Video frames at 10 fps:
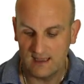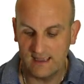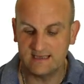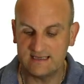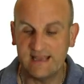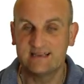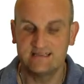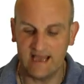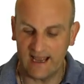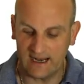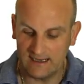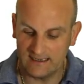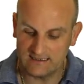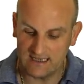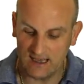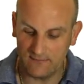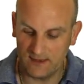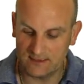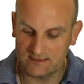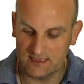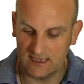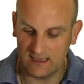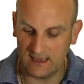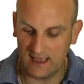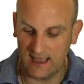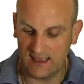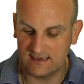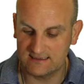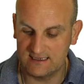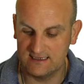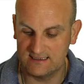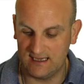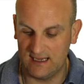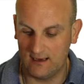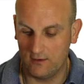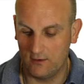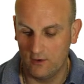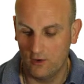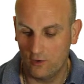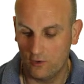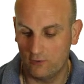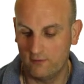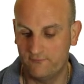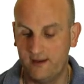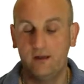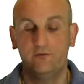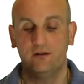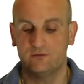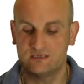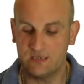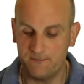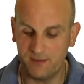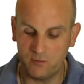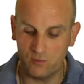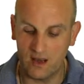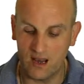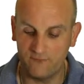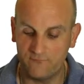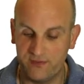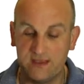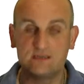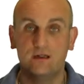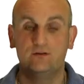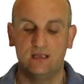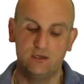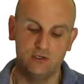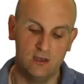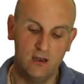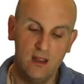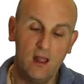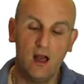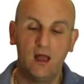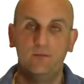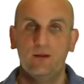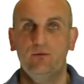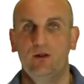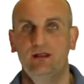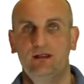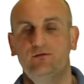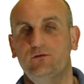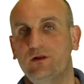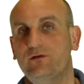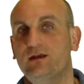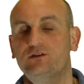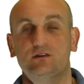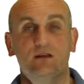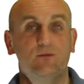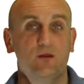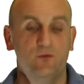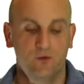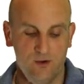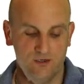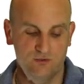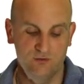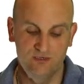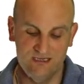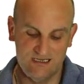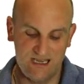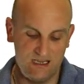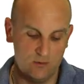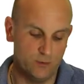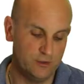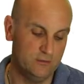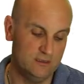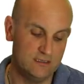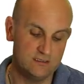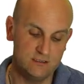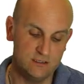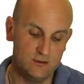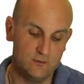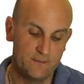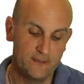is exactly the same as saying x is in all real values. Now some people love this notation, other people like the interval notation. Sometimes the questions will dictate what you need to do.